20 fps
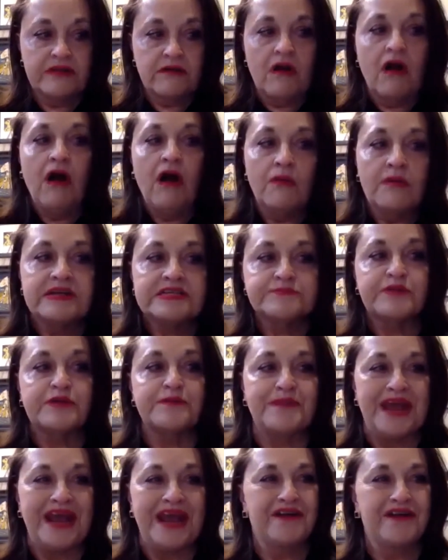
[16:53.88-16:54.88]
always
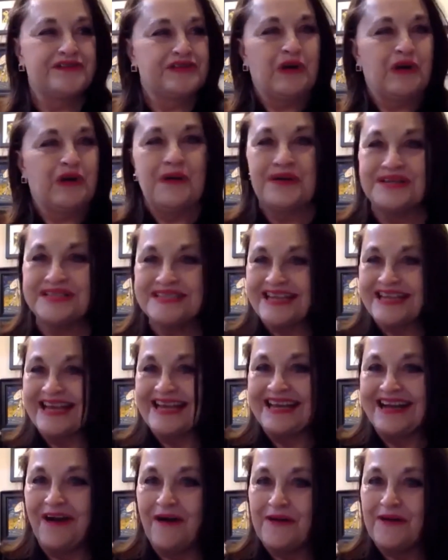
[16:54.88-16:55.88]
prepared. They're always
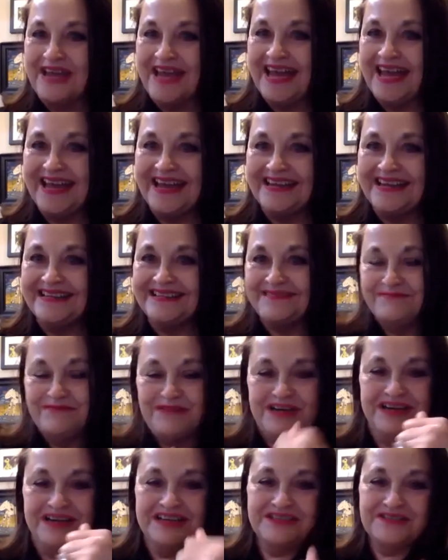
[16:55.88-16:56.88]
like, okay,
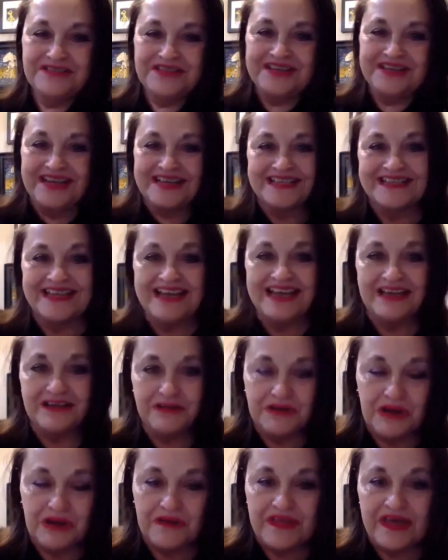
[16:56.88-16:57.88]
we're going to do the next thing,
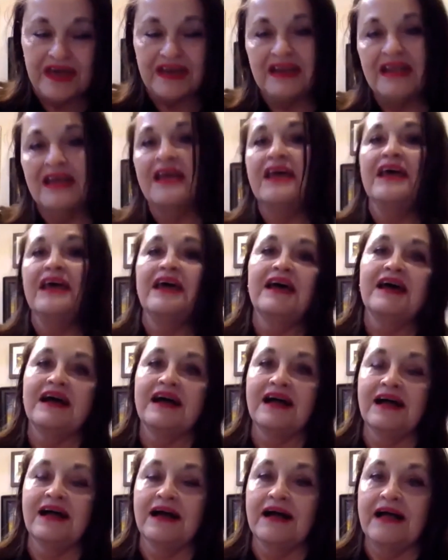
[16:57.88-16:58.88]
you know that.
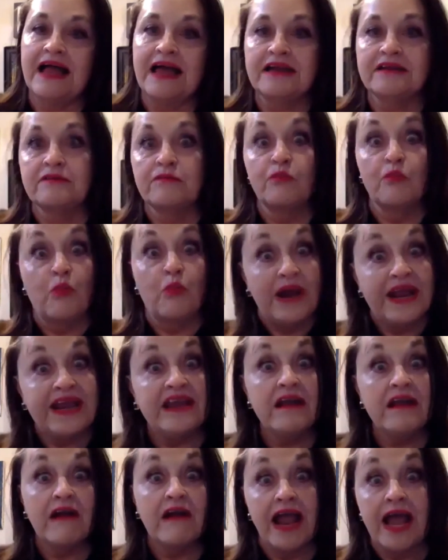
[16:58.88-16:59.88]
And
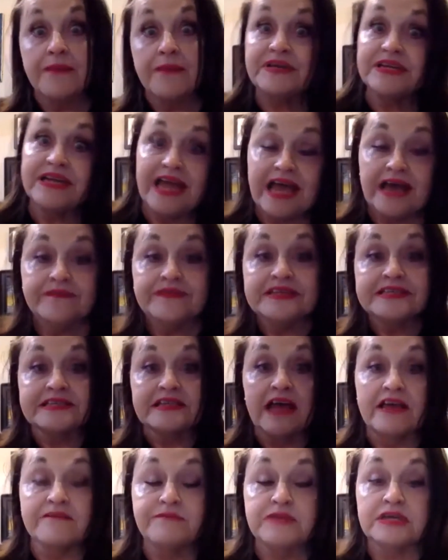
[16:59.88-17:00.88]
we are happy to have this
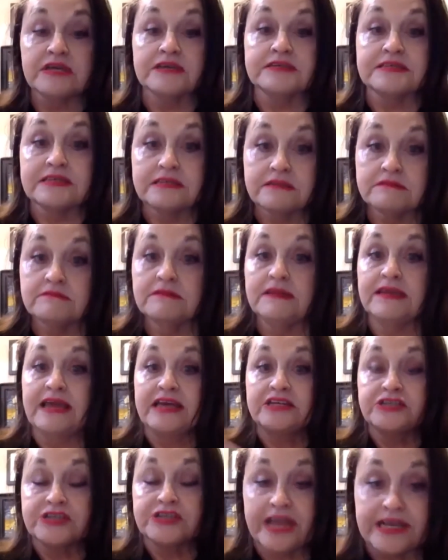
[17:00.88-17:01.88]
life because it
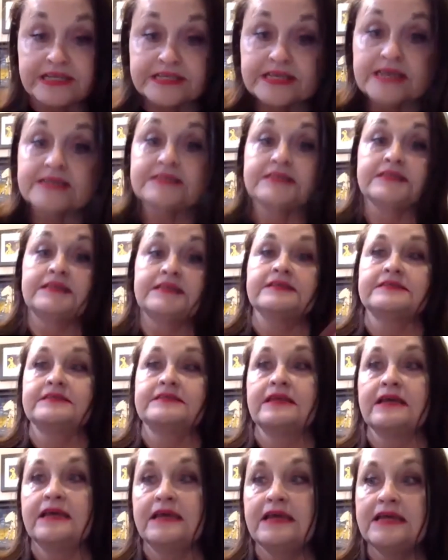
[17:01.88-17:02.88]
educates us and it
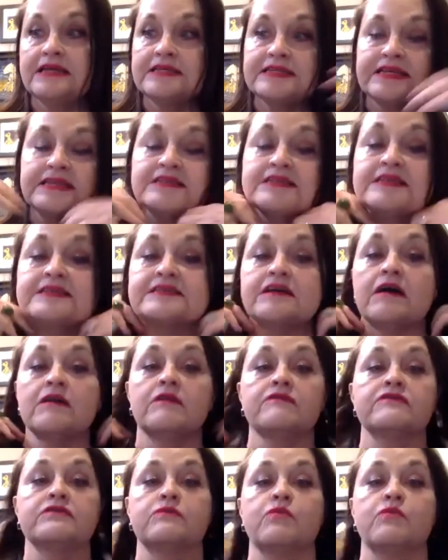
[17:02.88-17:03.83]
sends us all over the